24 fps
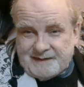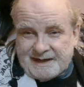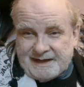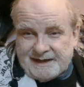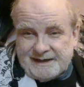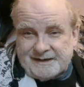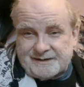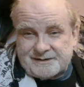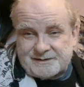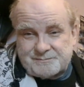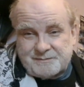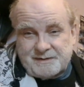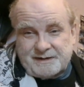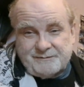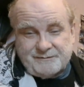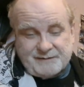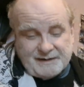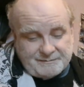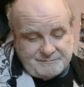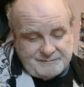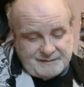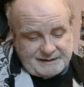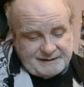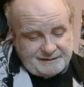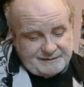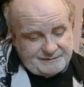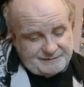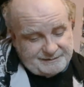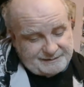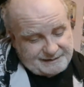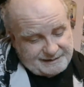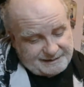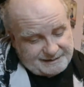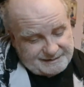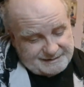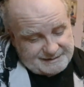Yeah, it's me rambling on
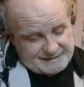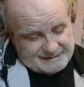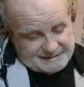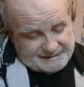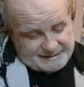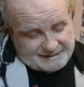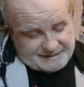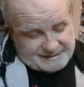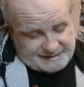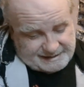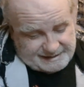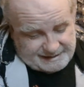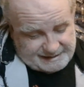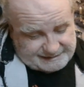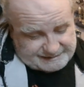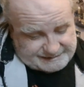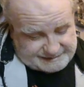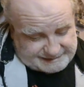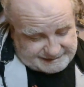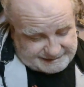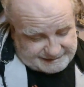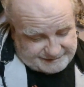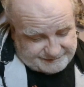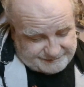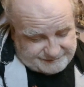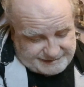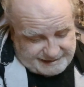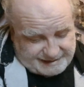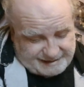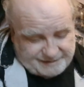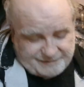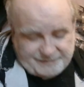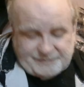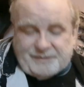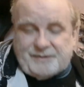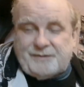there. Yes,
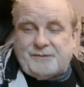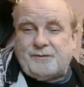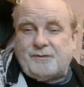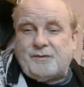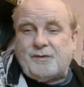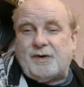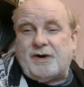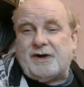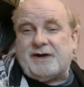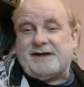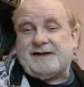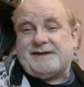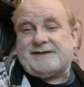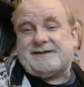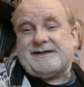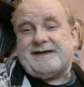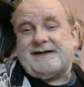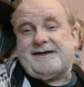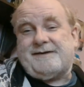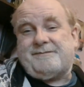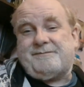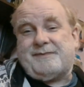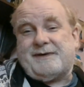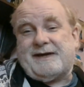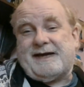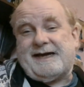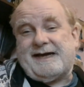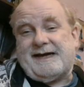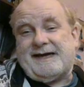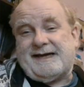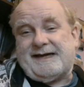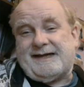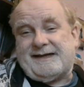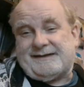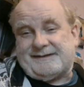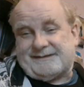now what is it
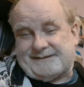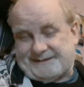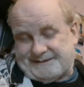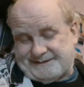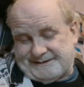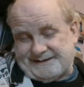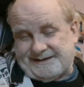about?